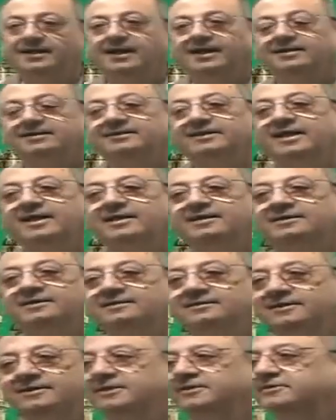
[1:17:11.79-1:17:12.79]
And then
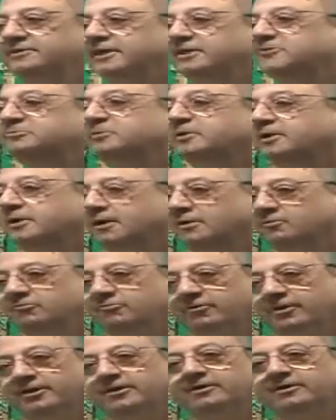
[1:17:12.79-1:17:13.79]
they, things become
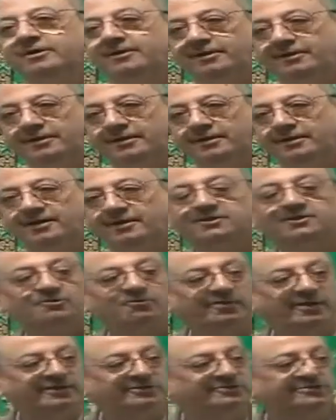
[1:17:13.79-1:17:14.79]
very clear.
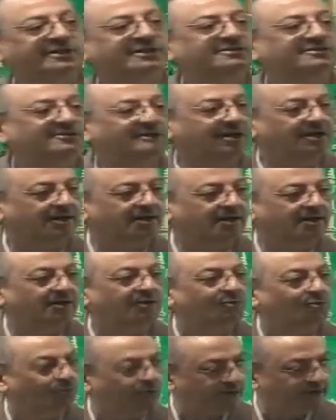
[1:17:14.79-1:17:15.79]
Otherwise, things are
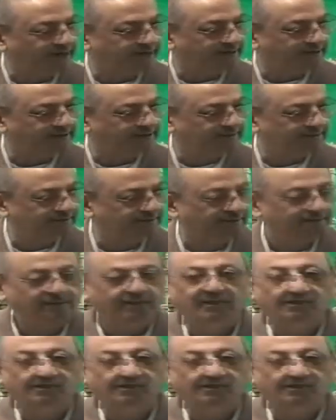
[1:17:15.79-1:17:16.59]
vague. Huh?